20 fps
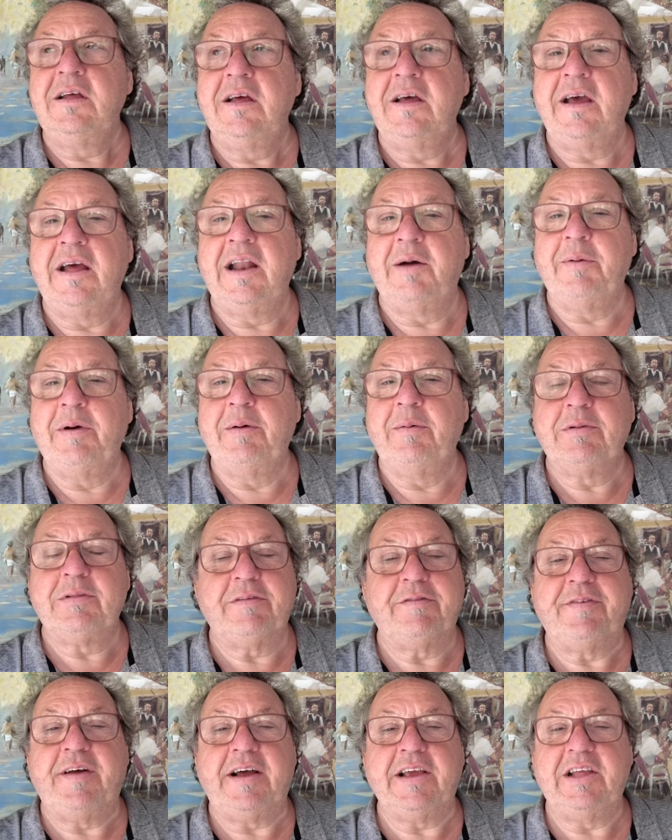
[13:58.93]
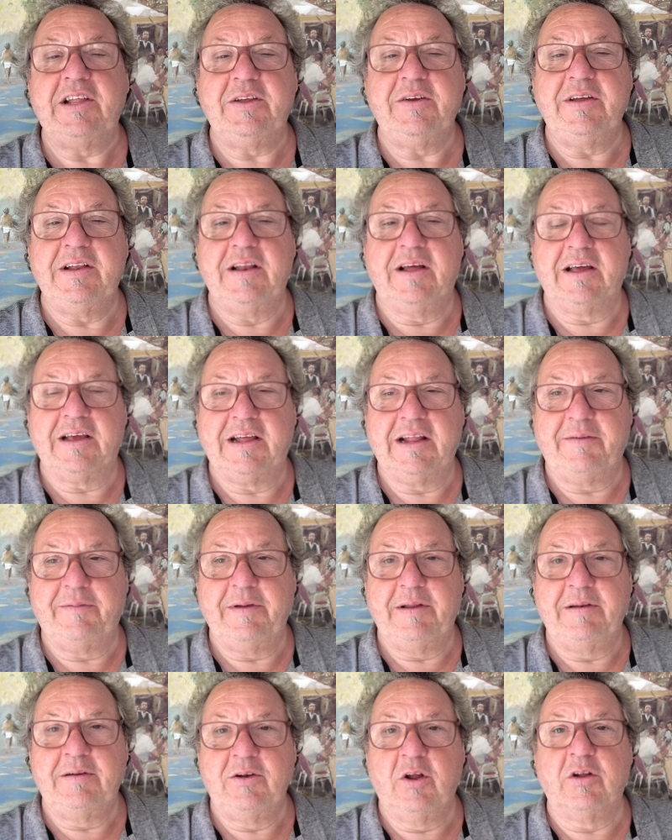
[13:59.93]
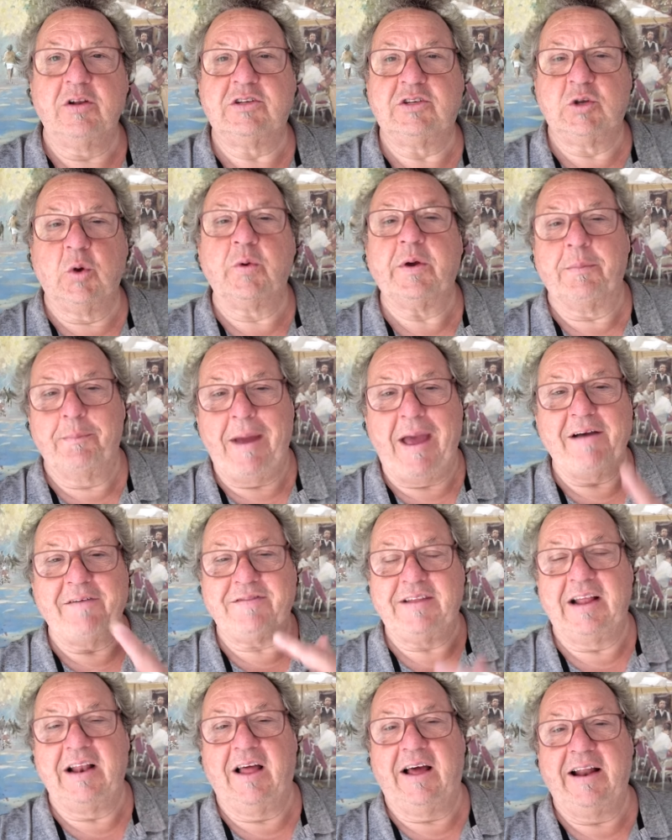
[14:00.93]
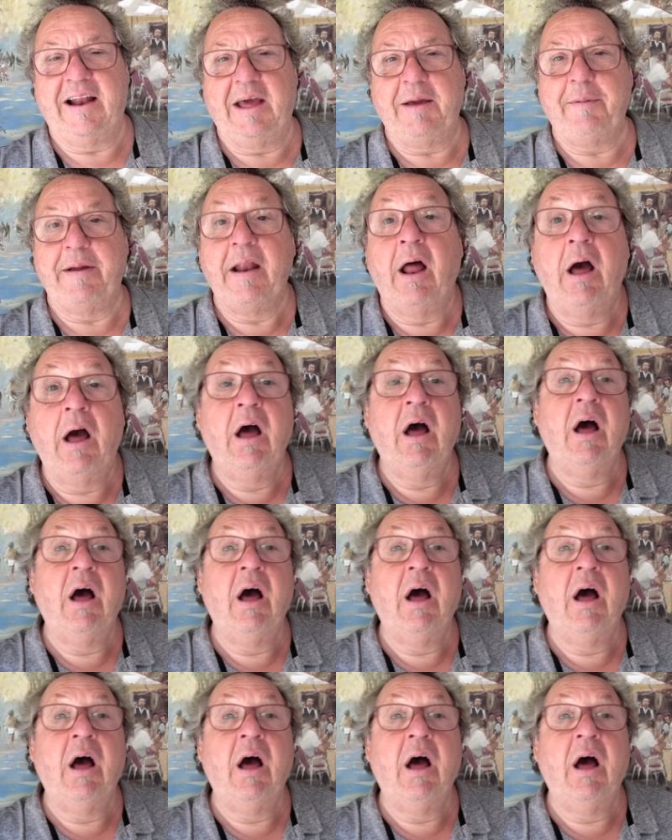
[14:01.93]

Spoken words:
And I went, what the fuck are you doing? Like, I mean, not talking mouthed it, like, they went,